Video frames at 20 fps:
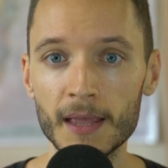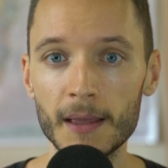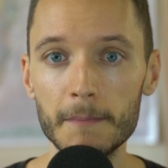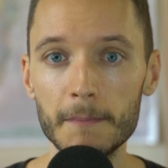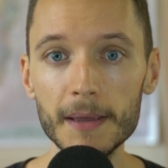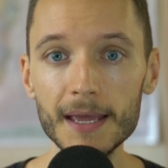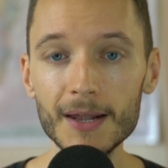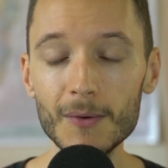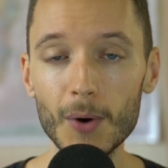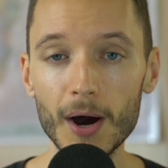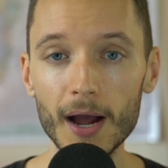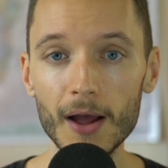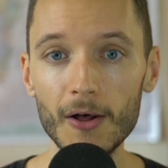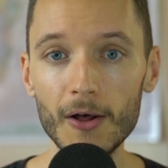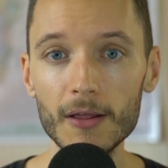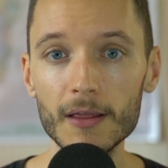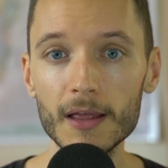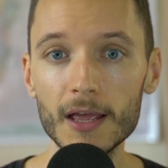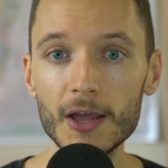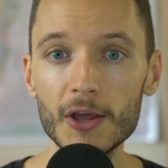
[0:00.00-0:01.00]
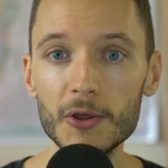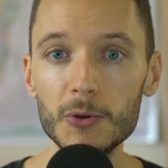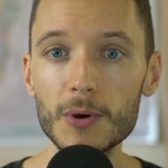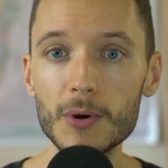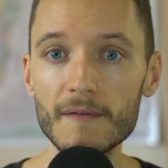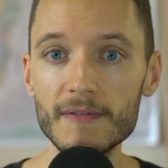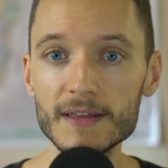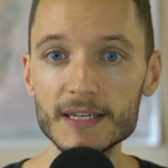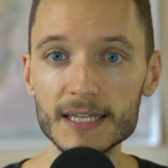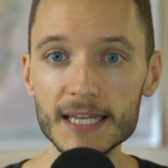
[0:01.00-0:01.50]
Meanwhile, you
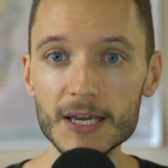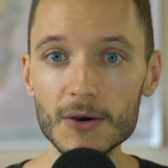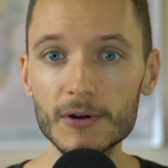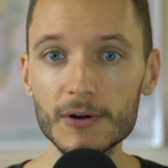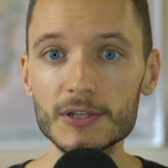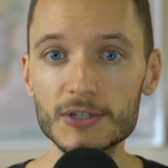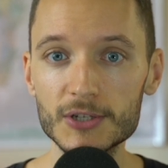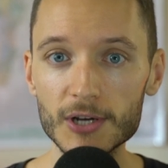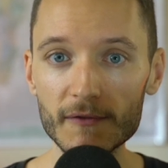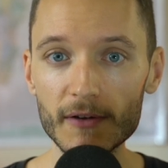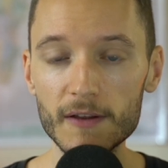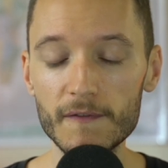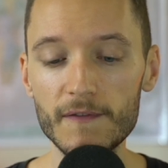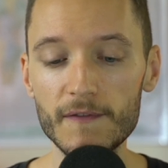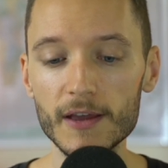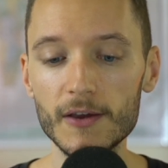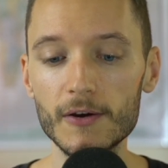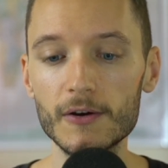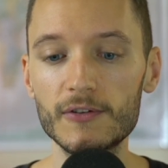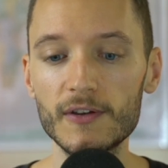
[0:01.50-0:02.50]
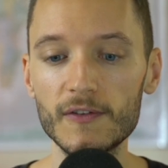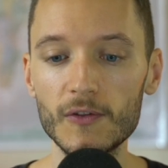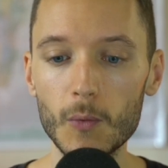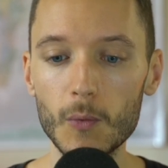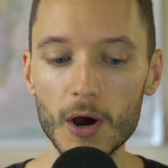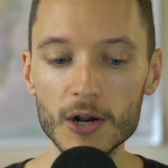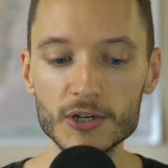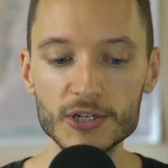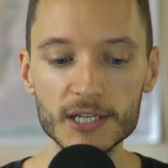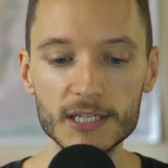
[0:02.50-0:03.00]
have these neoconservative figures in the
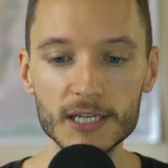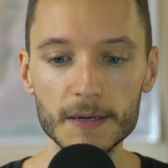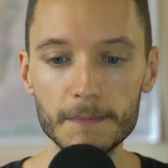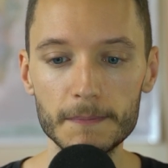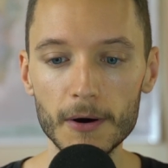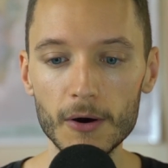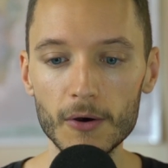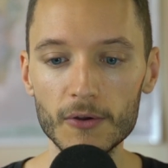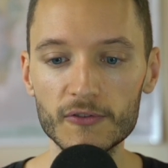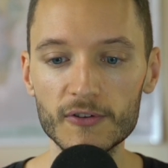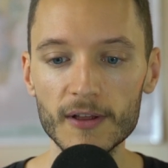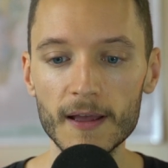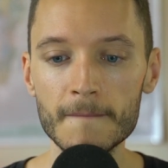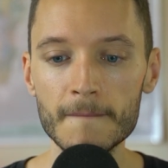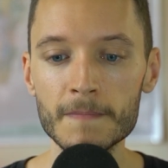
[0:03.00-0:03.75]
Washington Post,